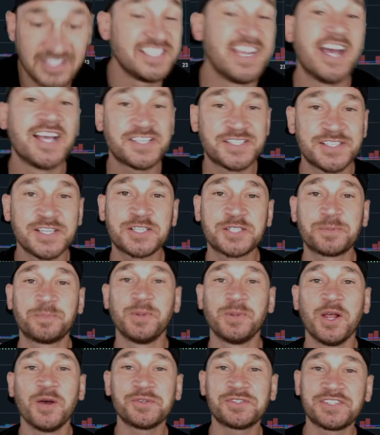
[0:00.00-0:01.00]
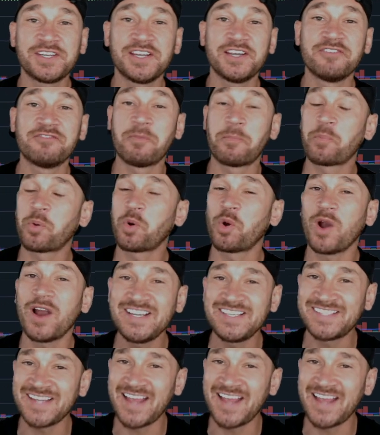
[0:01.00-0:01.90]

Yes, explosive price